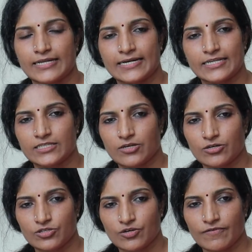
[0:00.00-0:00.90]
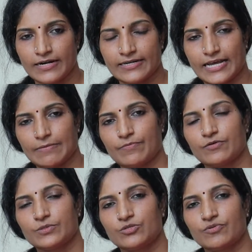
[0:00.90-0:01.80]
that is also one type
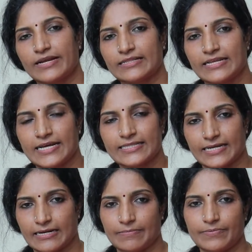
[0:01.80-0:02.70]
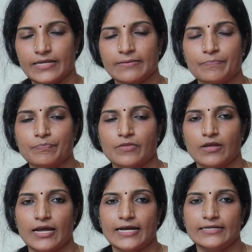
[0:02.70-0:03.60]
of Swedana therapy.
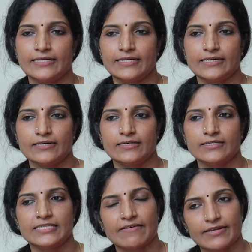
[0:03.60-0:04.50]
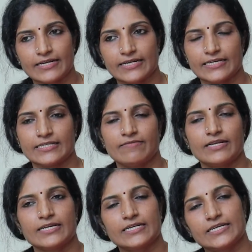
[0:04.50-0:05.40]
And Nyavarakiri.
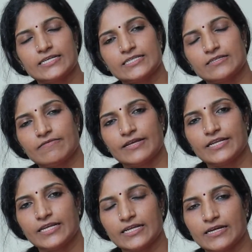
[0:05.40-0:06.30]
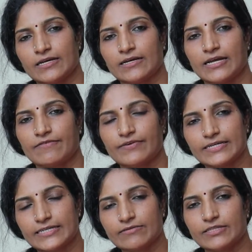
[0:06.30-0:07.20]
Nyavarakiri is a very
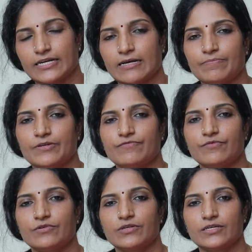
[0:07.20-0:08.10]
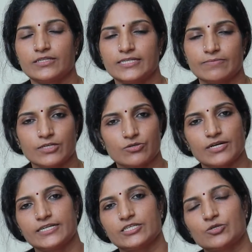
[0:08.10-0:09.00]
effective therapy for this
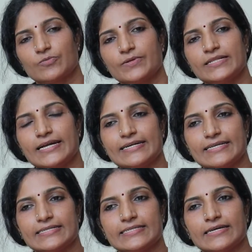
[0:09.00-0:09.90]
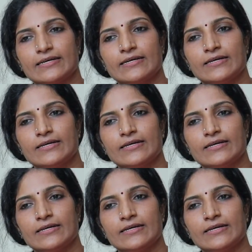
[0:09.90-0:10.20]
muscular dystrophy. That is